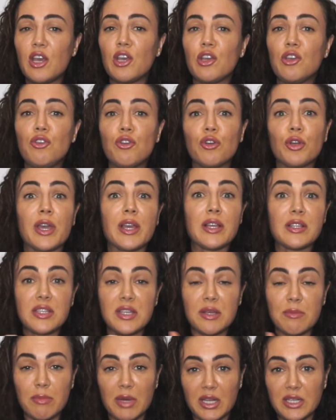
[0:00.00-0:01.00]
you're
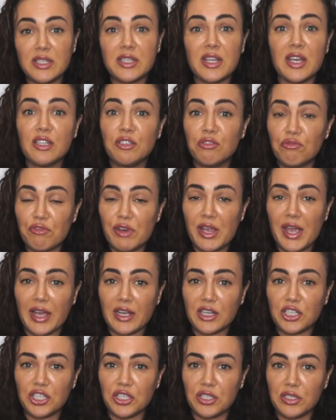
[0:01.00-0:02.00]
getting Monday's
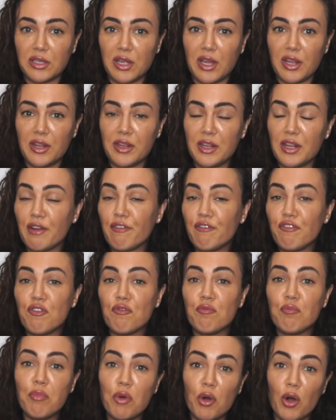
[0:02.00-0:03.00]
reaction, and then if
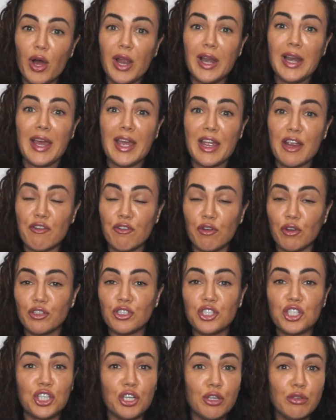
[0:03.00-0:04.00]
you've put a layer on
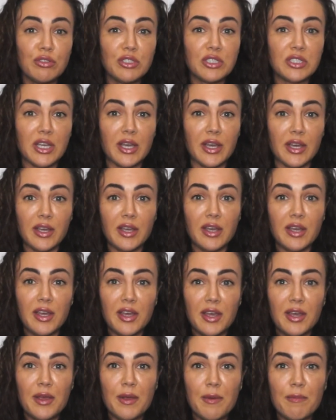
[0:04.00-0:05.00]
Tuesday,
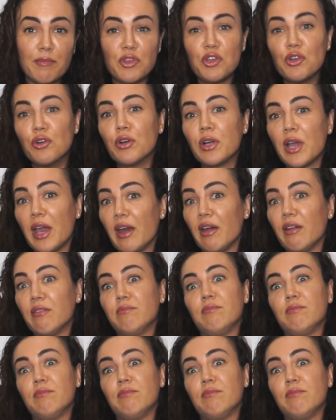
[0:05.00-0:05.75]
you'll get